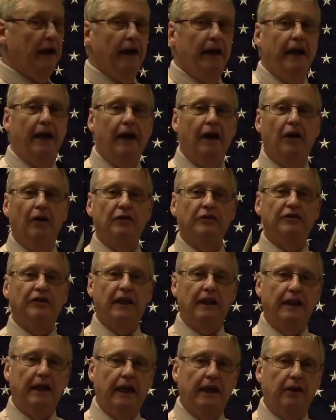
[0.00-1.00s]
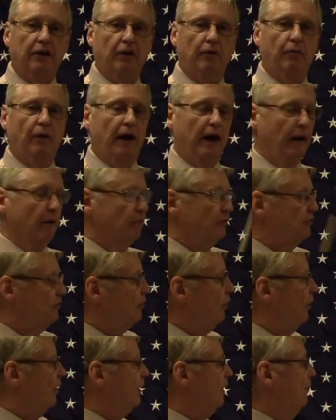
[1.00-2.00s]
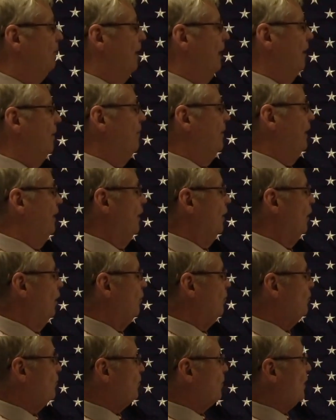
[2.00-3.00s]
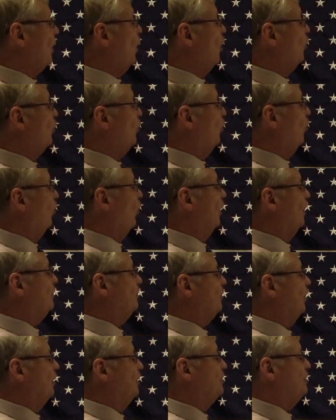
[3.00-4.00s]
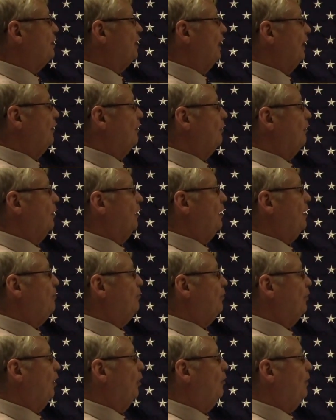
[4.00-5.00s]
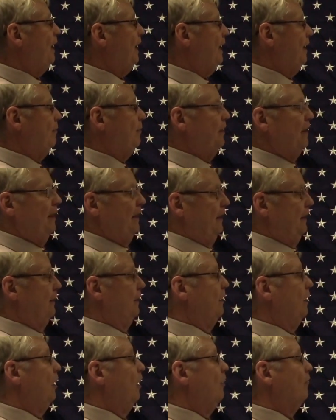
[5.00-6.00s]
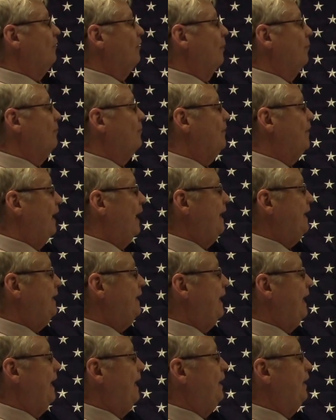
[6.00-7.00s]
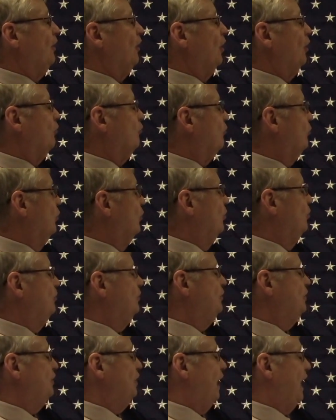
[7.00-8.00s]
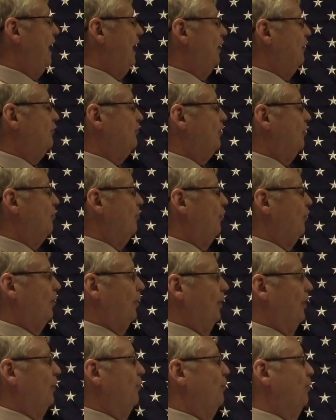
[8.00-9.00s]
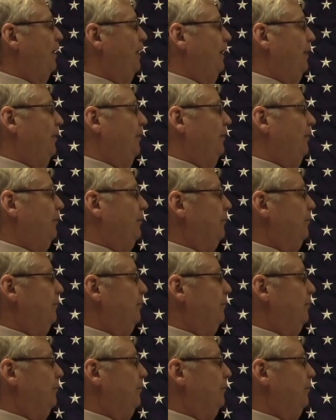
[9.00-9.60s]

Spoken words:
Here's the kicker, what I was talking about a minute ago. Courts are generally prohibited from vacating accrued child support arrears